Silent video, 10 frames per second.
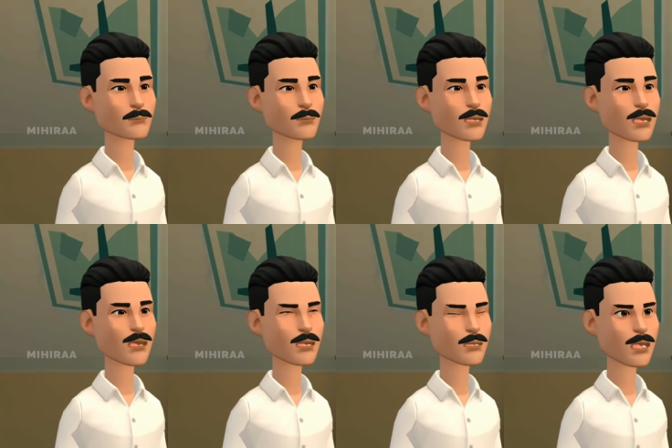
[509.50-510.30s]
And
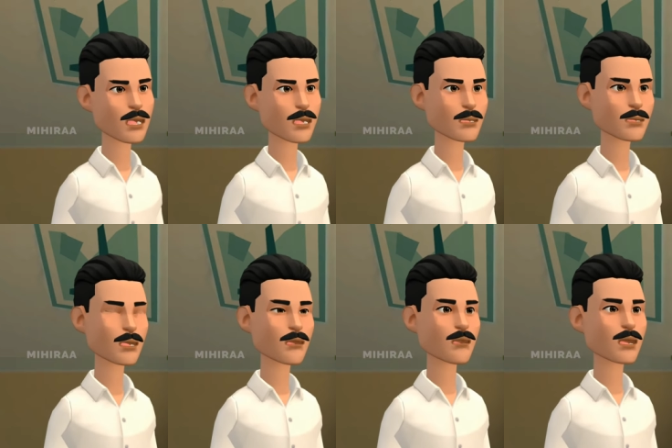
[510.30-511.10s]
even serious
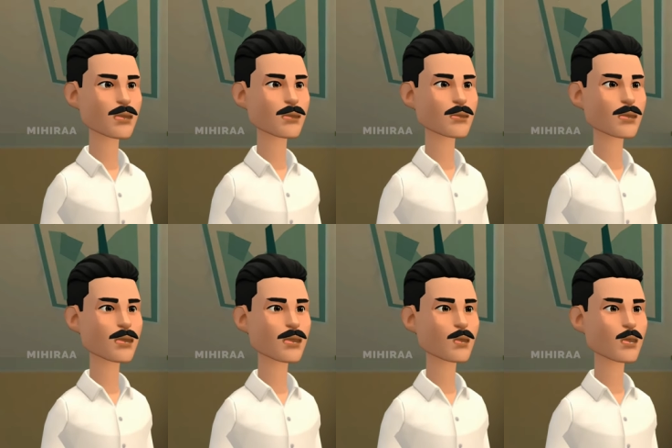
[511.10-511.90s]
side effects like an
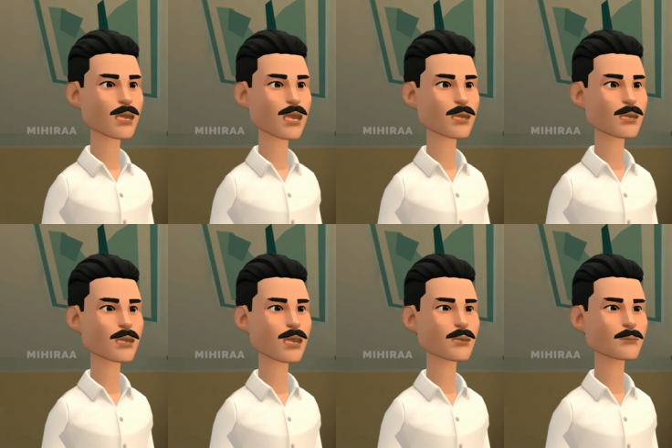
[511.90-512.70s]
allergic
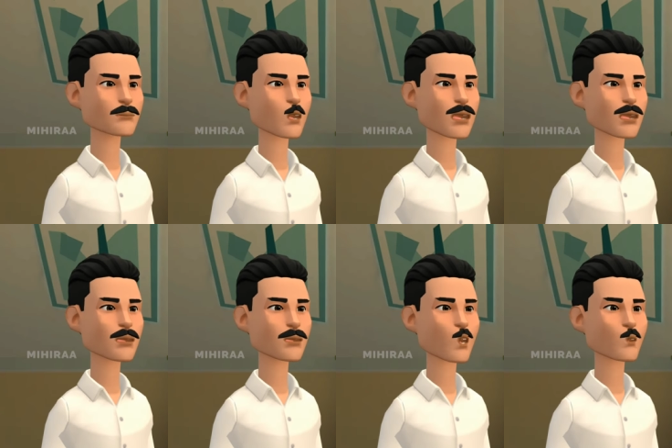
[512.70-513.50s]
reaction, which
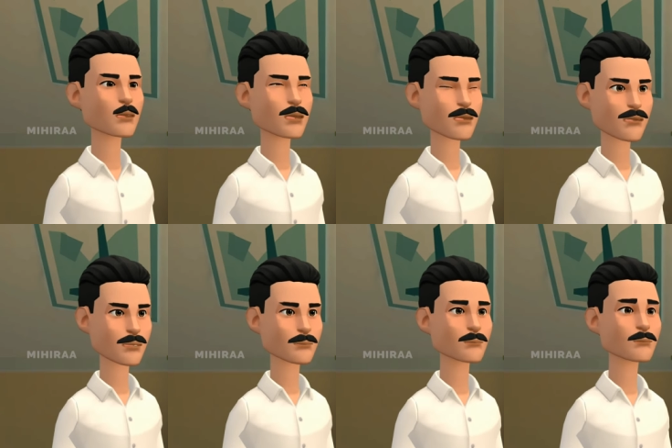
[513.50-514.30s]
can cause
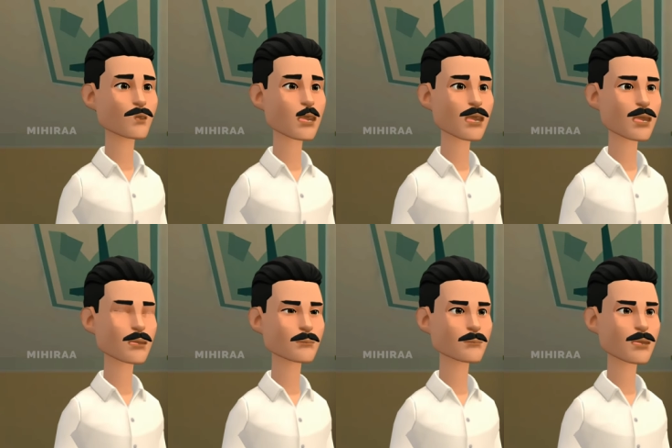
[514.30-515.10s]
hives,
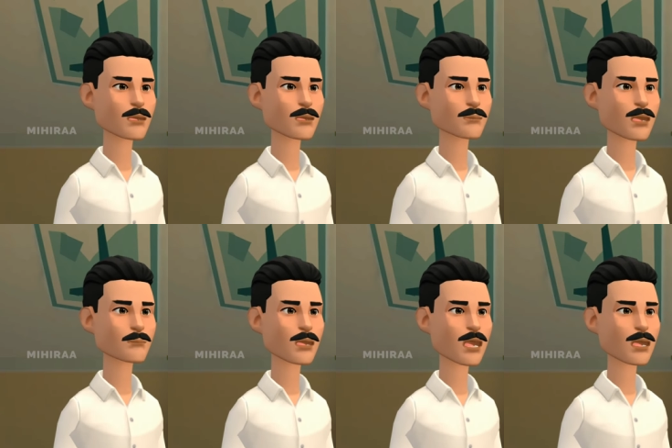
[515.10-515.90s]
swelling, and
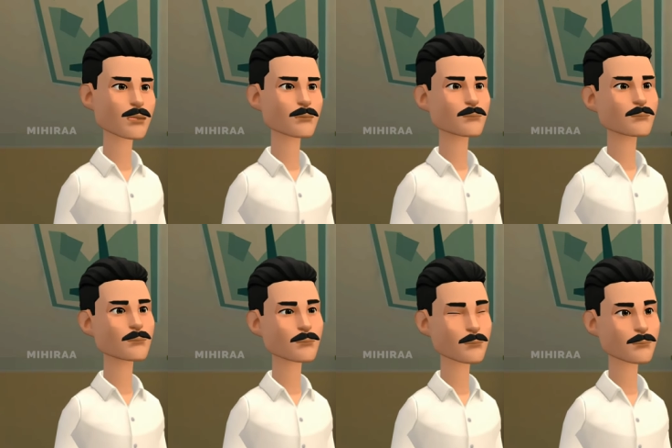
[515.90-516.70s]
trouble breathing.
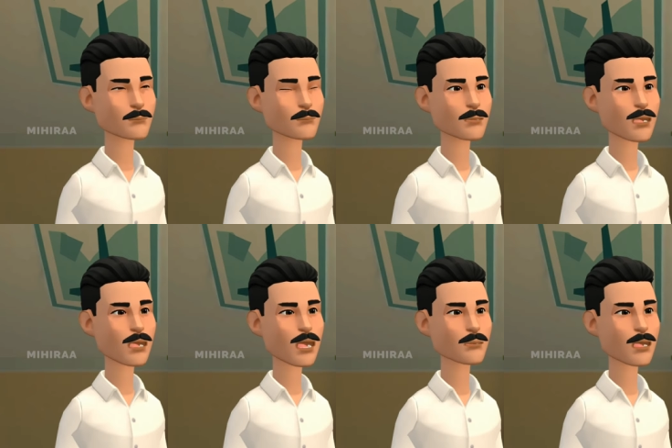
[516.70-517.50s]

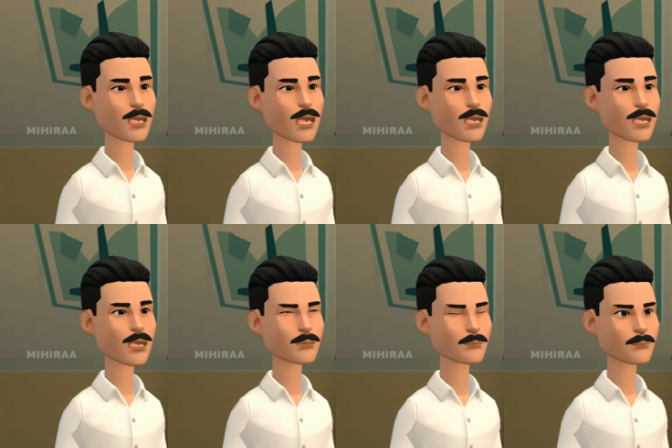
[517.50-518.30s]
Extremely rare.